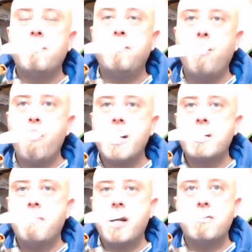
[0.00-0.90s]

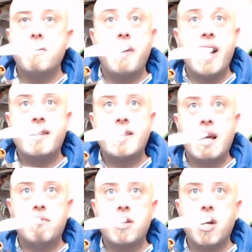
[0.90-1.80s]
4S battery pack
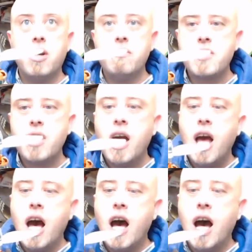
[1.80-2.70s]
down the nose.
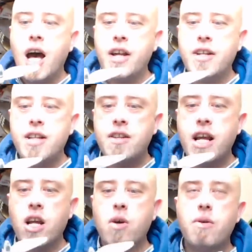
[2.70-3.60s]
And I did
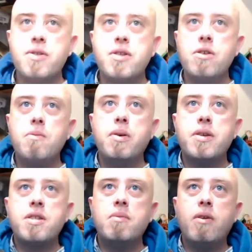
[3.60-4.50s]
then go on to
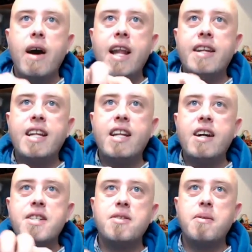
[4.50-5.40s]
put some little LED
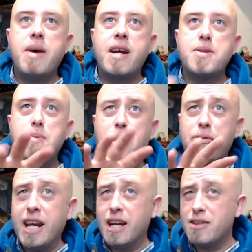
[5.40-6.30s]
lights on the back as
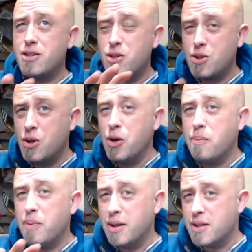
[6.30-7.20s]
well. They are
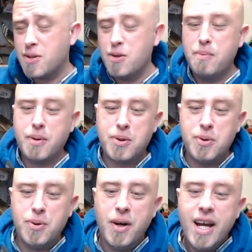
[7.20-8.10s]
super, super
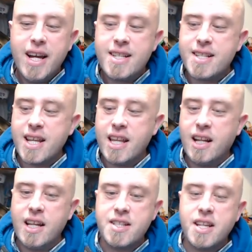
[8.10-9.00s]
cool, to say the
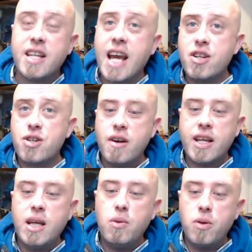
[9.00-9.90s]
least. And again, trying
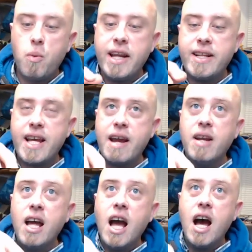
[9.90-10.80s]
to keep the weight
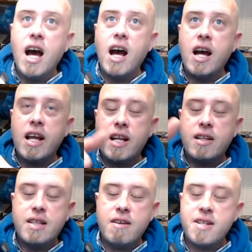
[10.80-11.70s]
down,
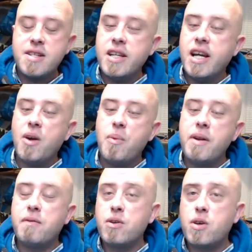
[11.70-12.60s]
I
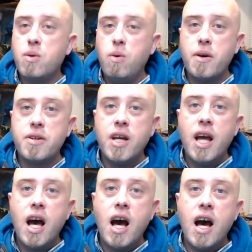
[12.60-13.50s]
went for a quad
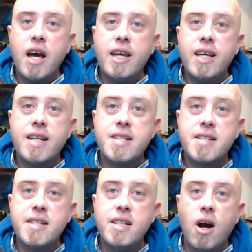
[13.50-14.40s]

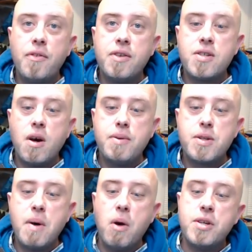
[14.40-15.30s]
ESC on the top
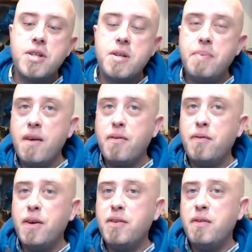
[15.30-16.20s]
as well, which is a bit of a
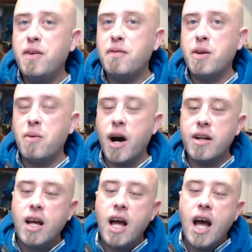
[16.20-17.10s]
50-50
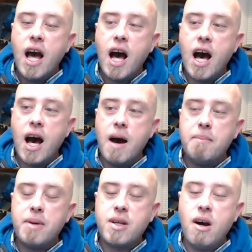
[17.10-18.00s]
one,
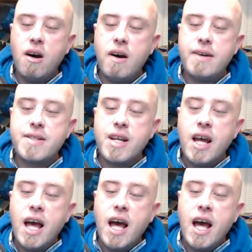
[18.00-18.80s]
because,